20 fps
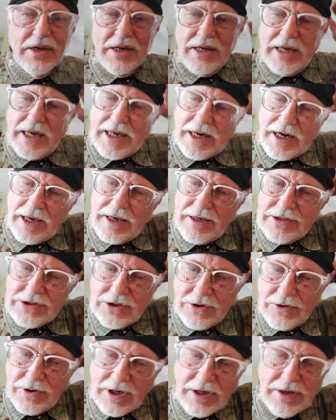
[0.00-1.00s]
And I,
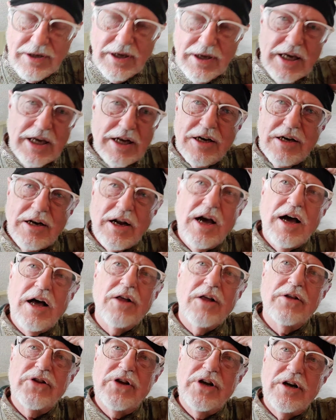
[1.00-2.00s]
so I had it
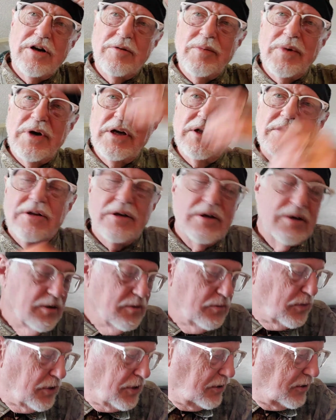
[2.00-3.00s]
hauled there by the,
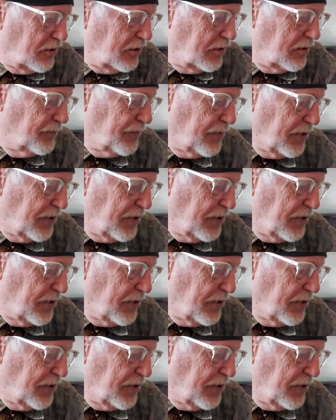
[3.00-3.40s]
by the,